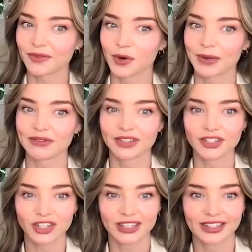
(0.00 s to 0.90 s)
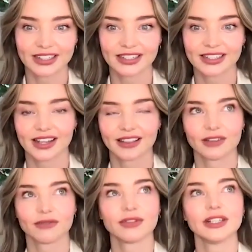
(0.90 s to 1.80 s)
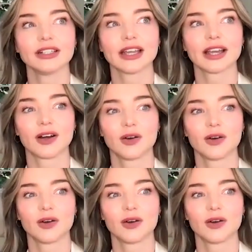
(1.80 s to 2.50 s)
what my vision is, and they really help